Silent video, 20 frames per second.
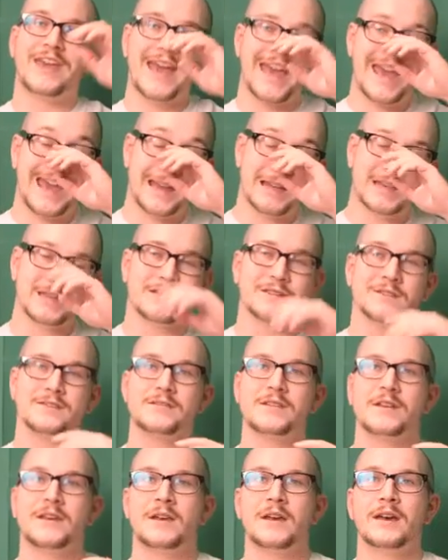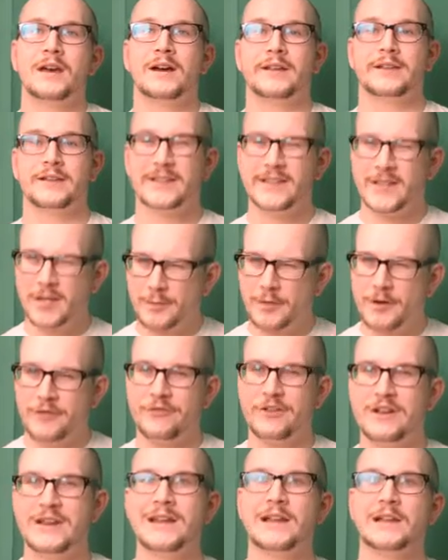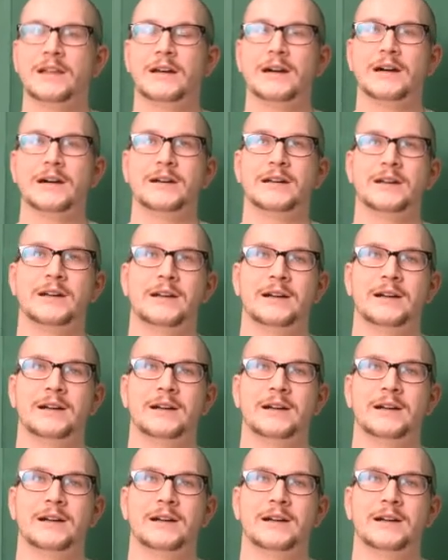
candies, a little bit of vanilla,